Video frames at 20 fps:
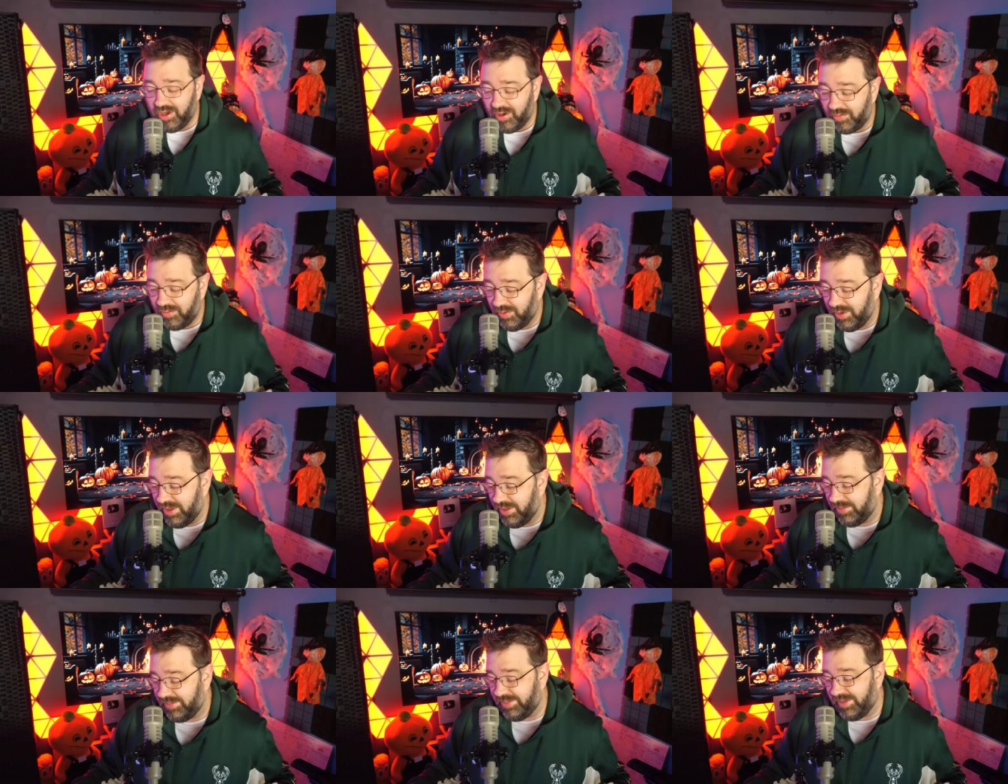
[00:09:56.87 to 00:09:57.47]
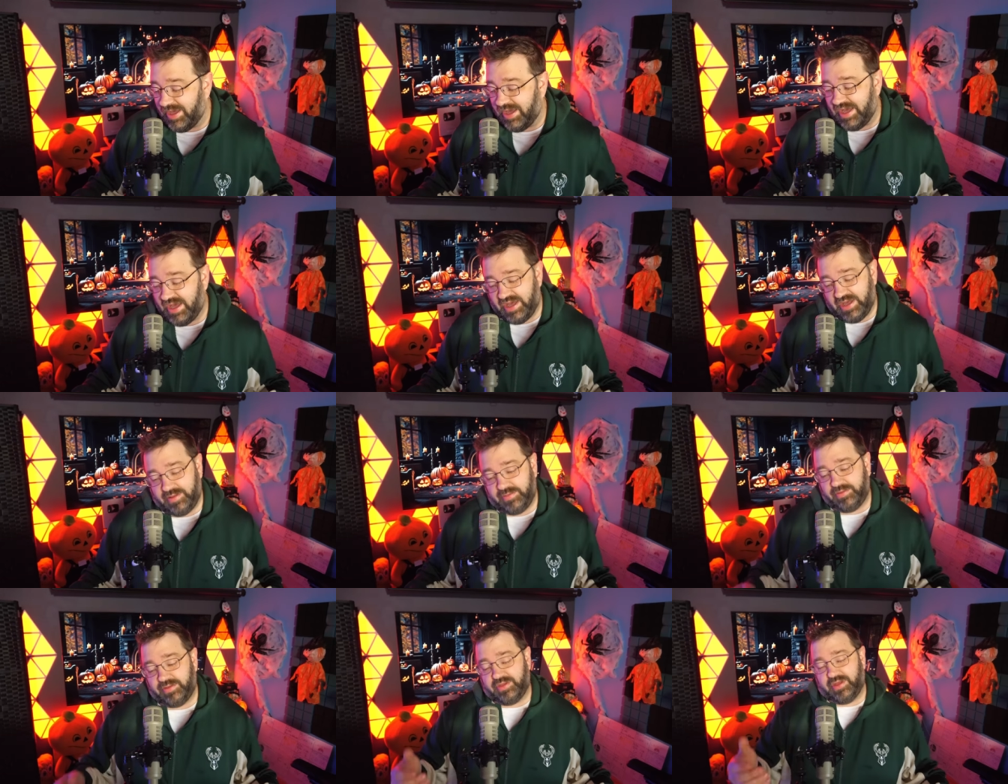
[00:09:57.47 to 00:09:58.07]
with
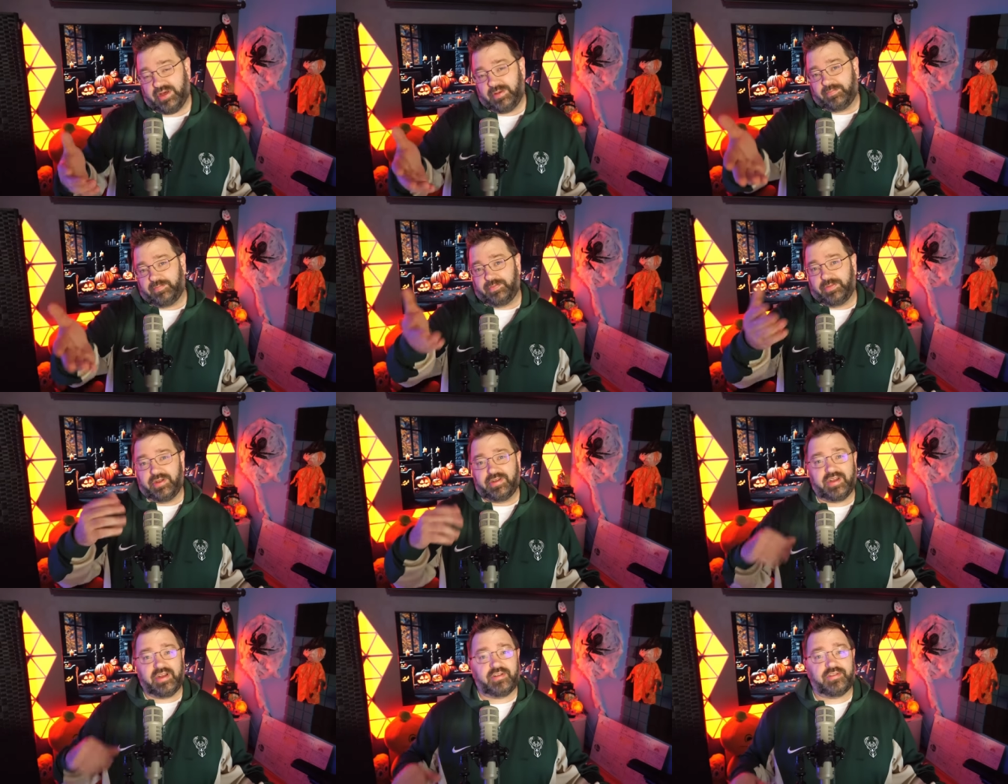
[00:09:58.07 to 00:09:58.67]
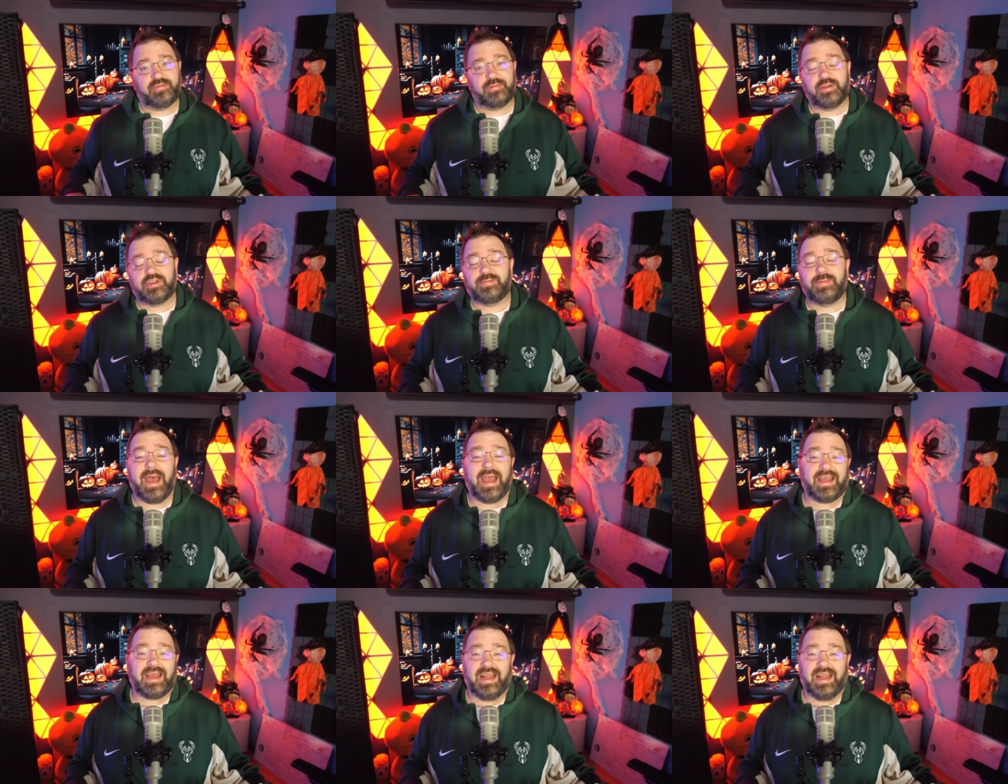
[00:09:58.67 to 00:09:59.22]
the Nintendo Switch back